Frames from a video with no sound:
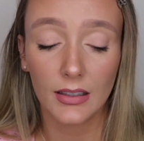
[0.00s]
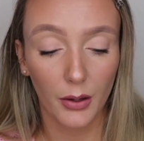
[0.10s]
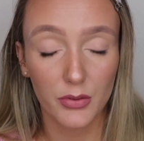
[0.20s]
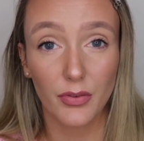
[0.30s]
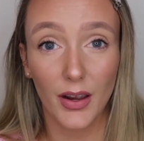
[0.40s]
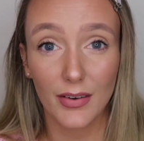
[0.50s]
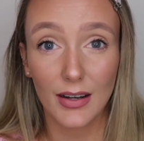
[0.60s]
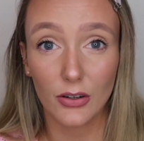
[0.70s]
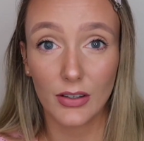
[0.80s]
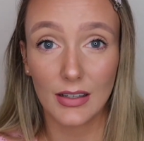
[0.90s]
I was very
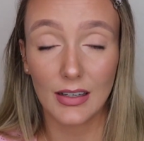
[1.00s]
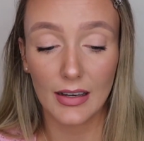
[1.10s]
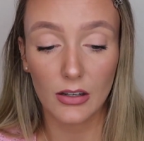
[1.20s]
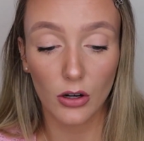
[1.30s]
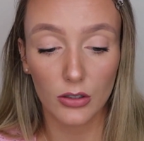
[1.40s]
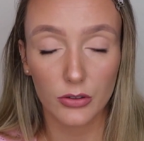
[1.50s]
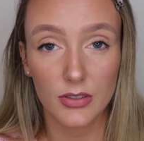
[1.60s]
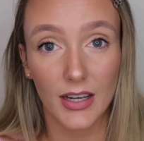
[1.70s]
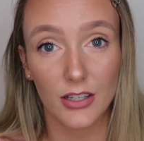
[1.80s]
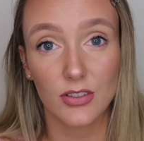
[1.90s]
lucky. Like, all through
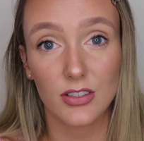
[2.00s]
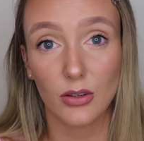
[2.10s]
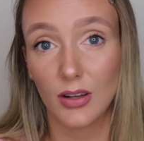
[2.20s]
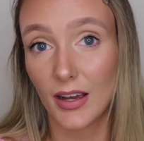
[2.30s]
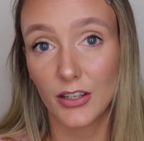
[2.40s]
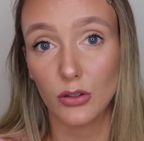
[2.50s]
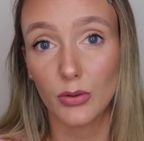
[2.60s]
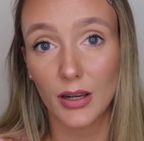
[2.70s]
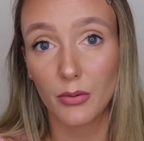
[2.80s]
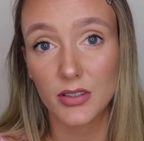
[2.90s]
secondary school, I knew
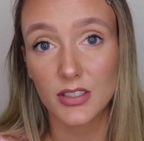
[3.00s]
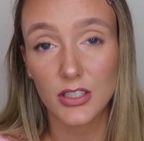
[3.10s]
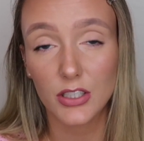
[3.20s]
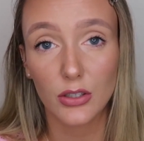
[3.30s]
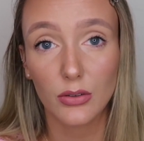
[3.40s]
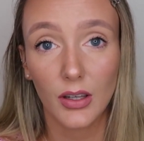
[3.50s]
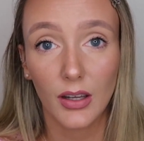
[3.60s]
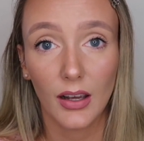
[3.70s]
what I wanted to do.